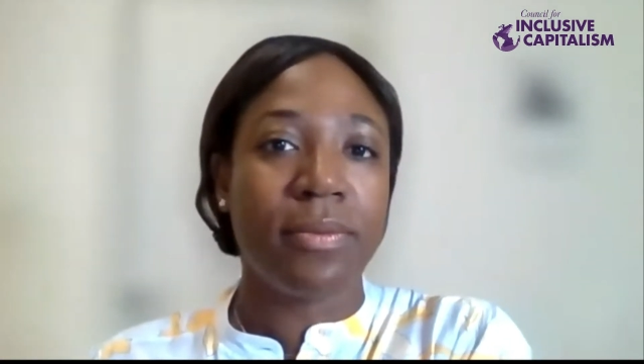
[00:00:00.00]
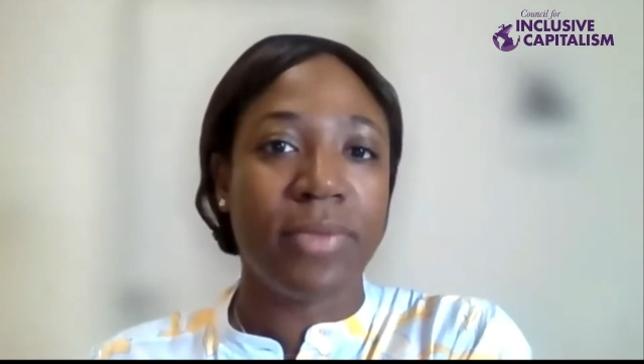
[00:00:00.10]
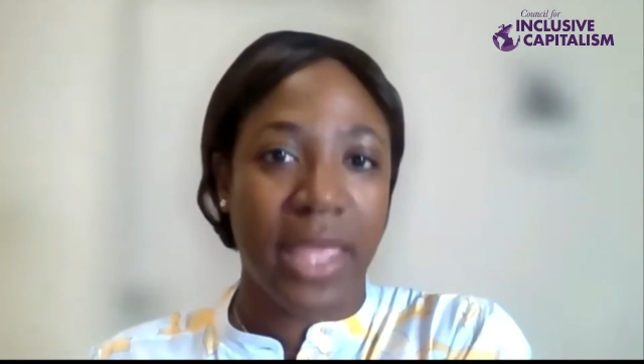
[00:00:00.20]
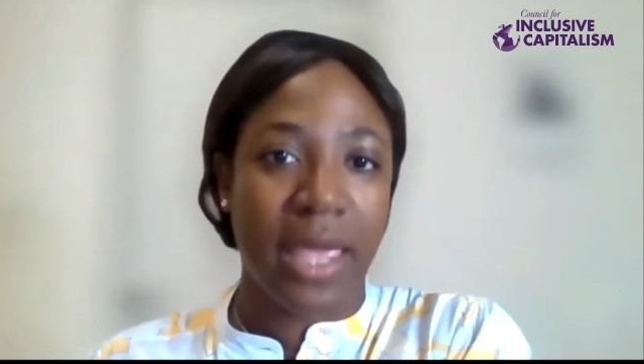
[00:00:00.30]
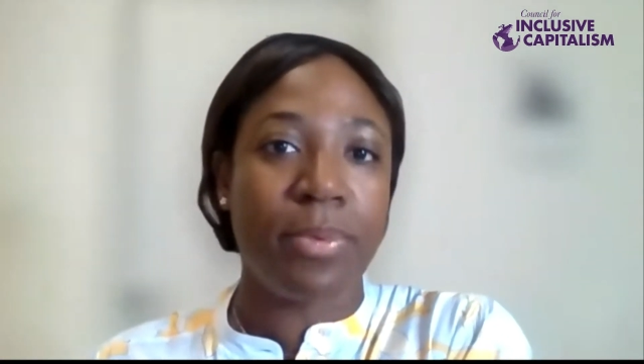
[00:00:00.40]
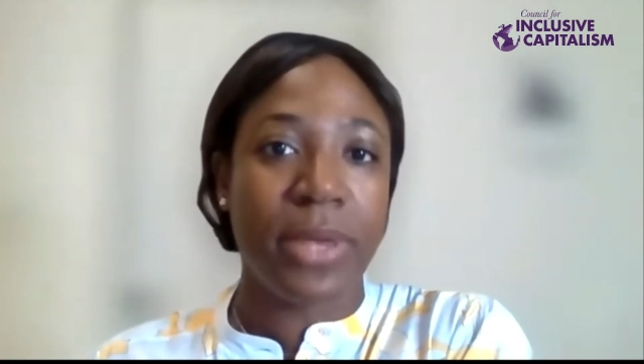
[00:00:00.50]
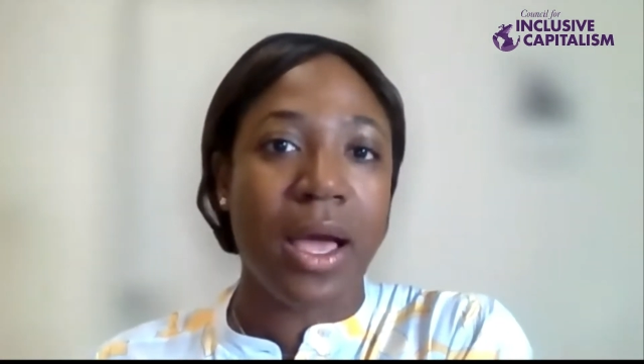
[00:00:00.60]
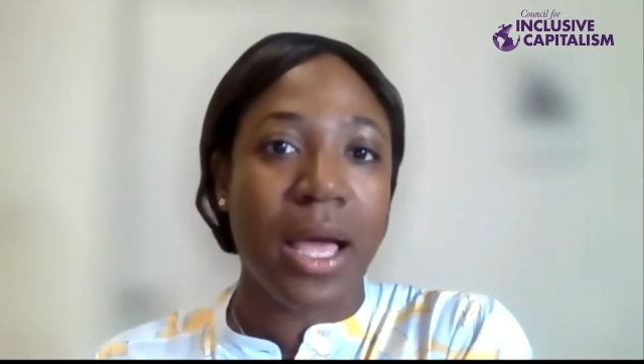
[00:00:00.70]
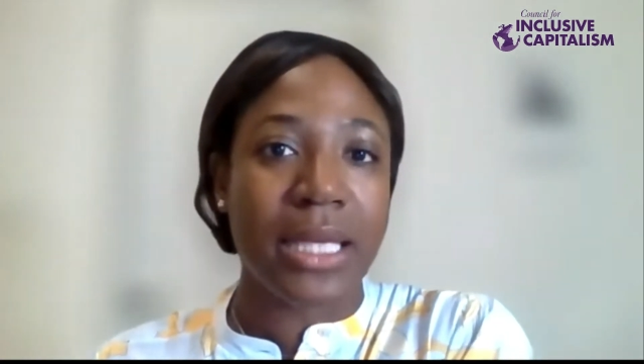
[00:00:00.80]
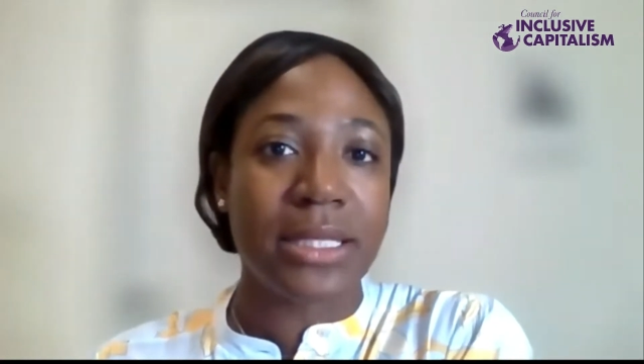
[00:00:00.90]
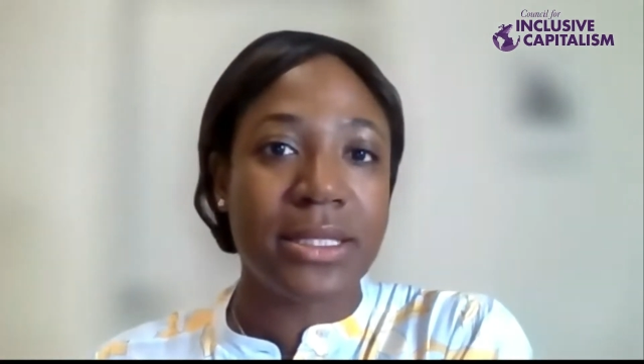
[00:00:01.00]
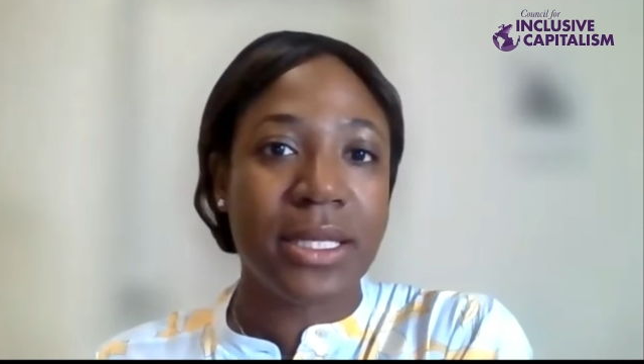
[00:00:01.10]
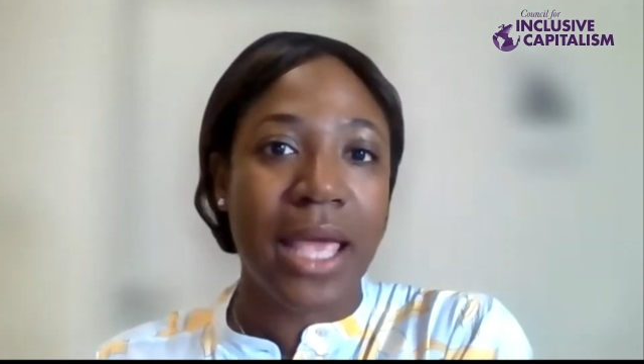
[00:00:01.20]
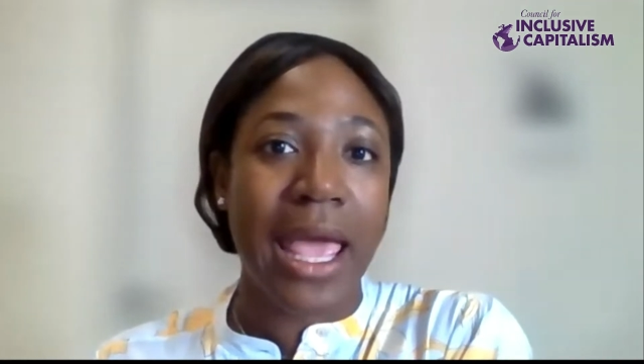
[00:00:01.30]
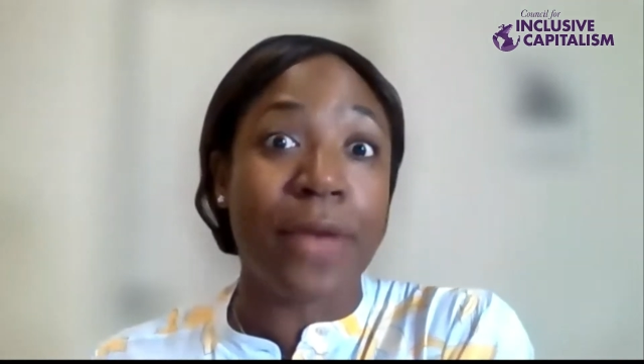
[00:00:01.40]
the KPIs
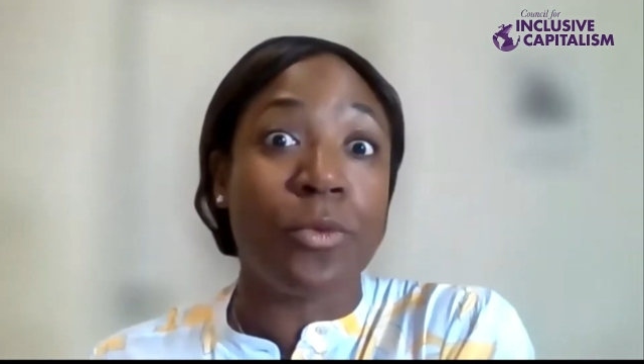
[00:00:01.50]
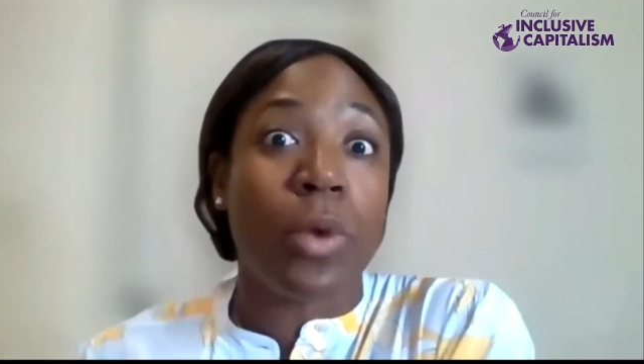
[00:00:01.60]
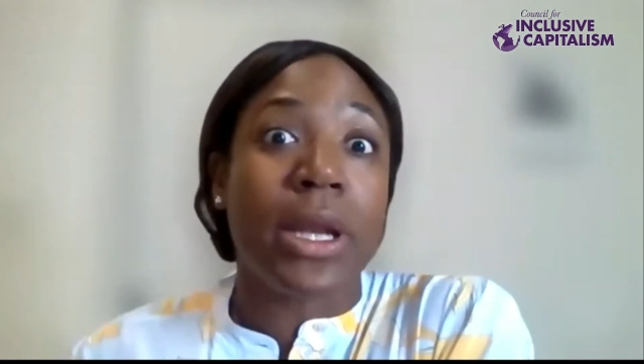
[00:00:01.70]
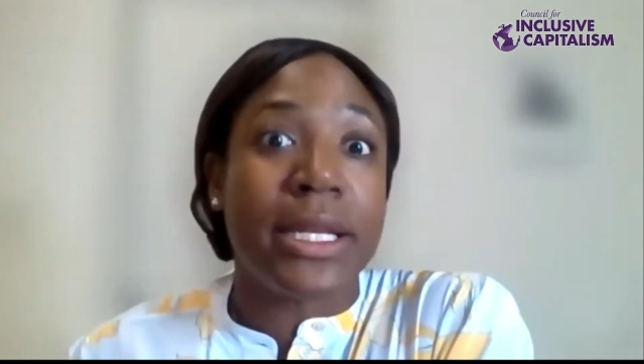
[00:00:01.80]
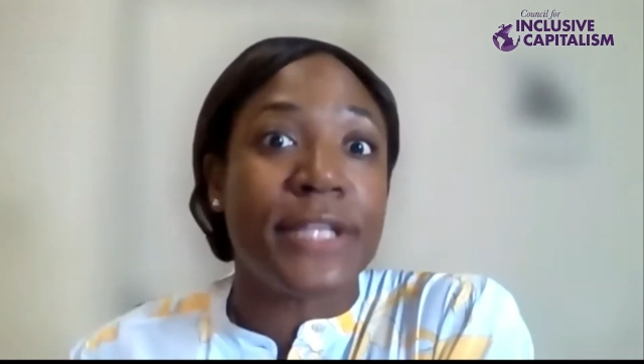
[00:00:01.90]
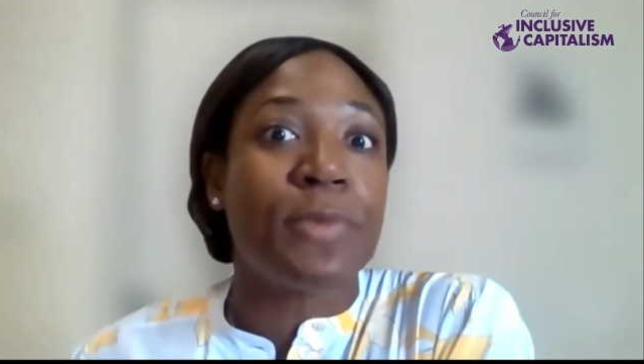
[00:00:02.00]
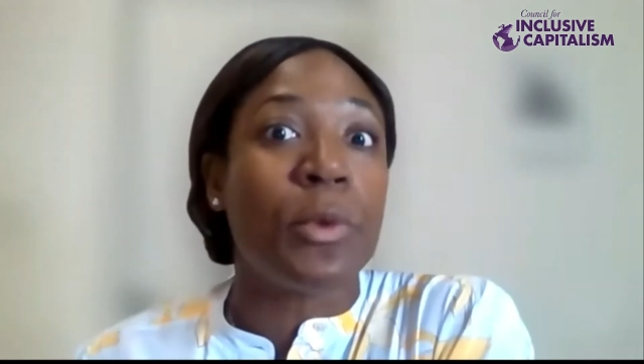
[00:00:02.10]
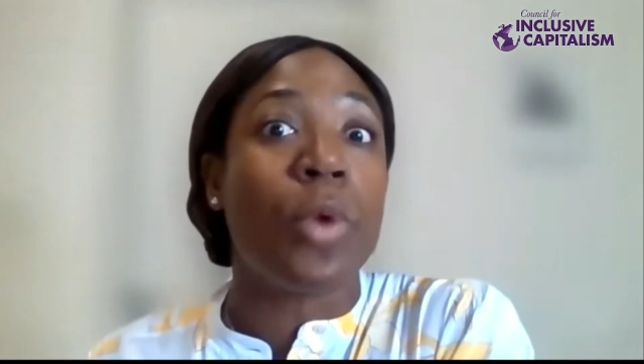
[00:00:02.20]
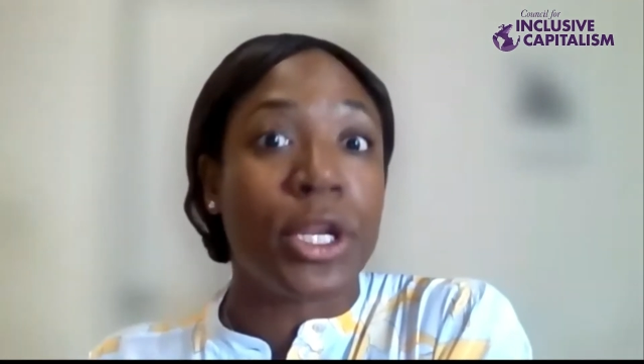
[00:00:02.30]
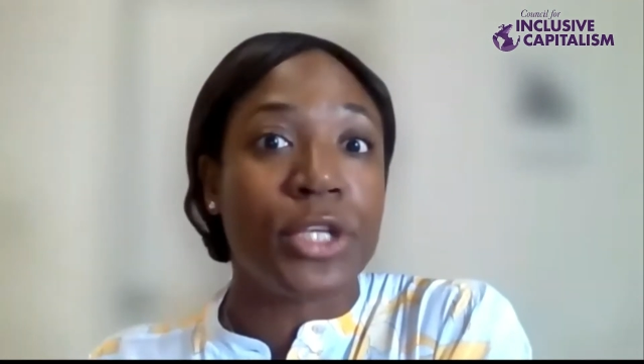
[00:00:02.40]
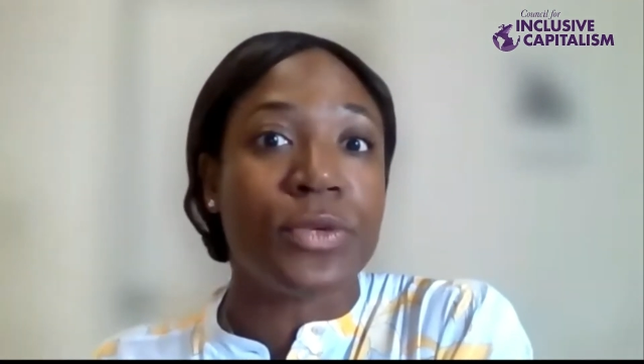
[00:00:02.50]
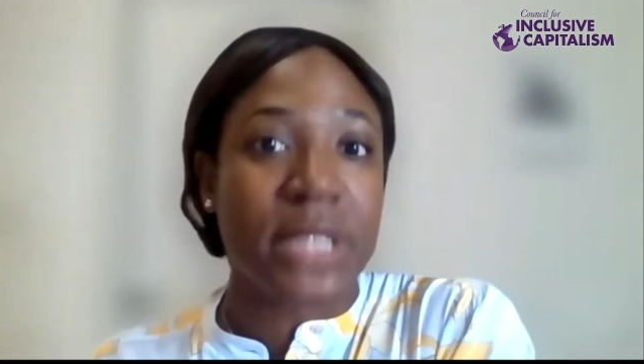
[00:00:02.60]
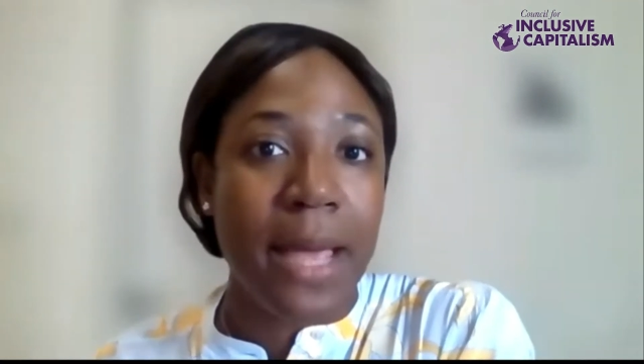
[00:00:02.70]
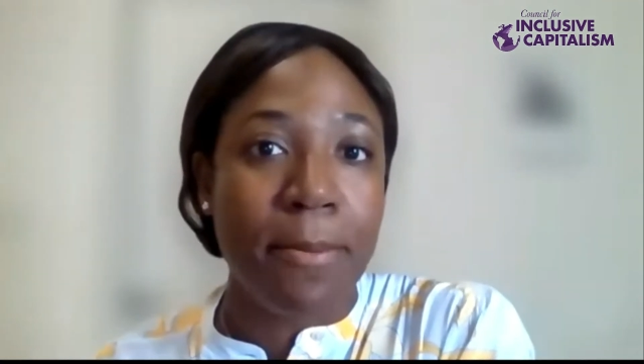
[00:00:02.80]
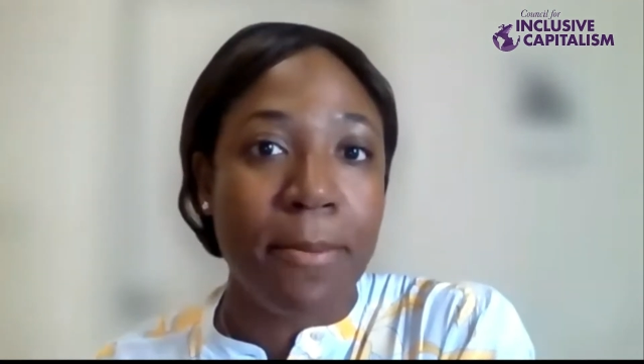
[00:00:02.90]
and what it is we want to do as a
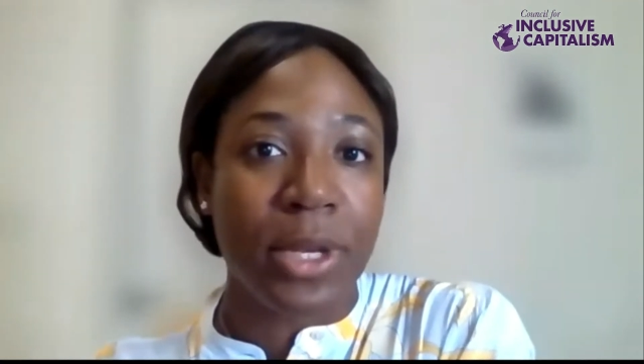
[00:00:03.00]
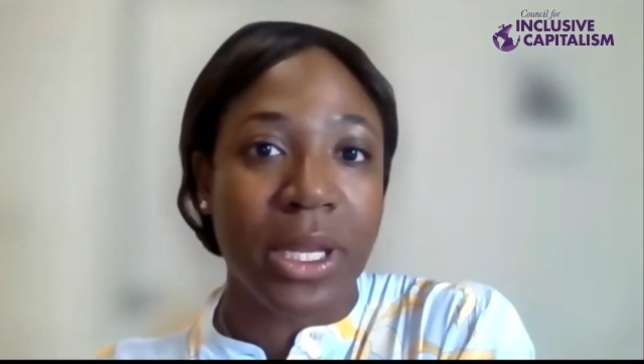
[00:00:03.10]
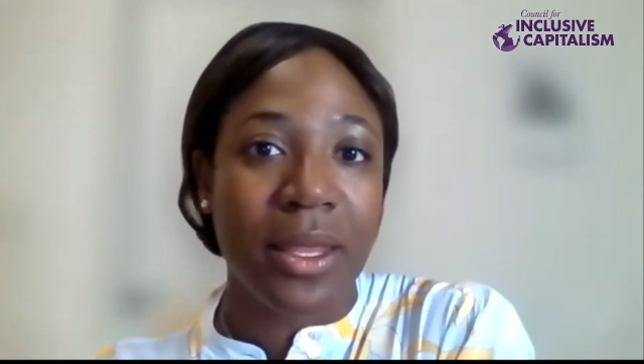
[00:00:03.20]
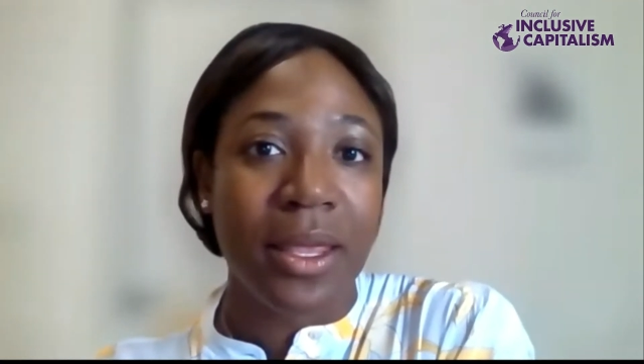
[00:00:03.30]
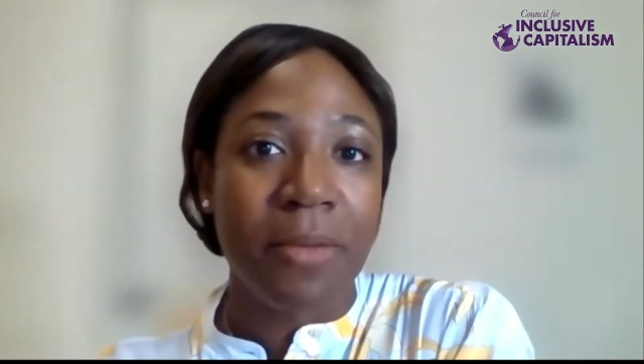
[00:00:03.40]
company.